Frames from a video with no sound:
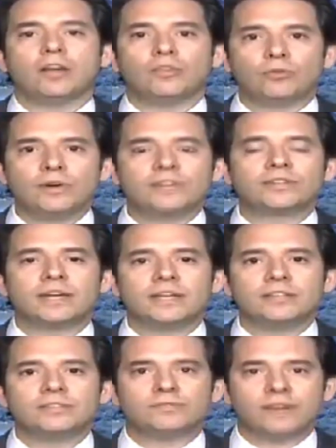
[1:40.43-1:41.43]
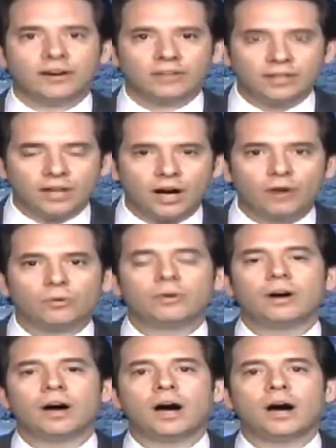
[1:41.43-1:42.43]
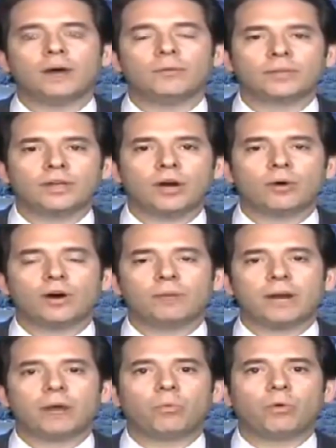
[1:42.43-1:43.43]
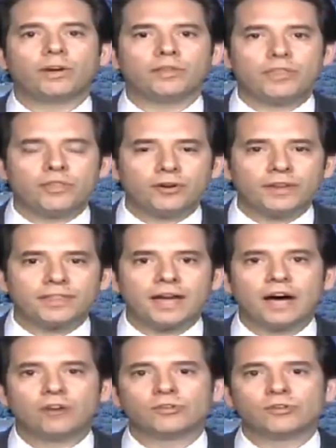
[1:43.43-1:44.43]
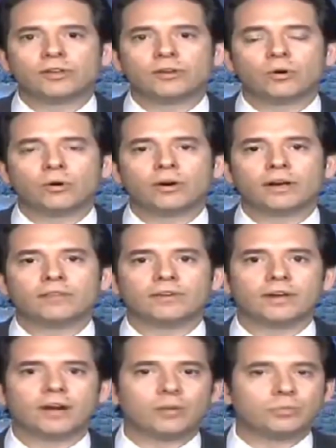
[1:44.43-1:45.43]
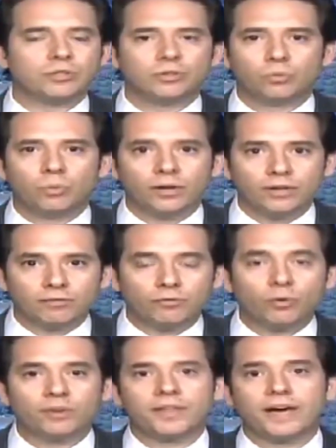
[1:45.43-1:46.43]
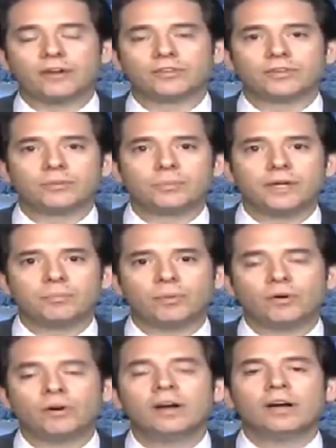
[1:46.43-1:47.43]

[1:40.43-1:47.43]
The risk is very low, about 1 in 30,000 or even up to 1 in 4,000 people,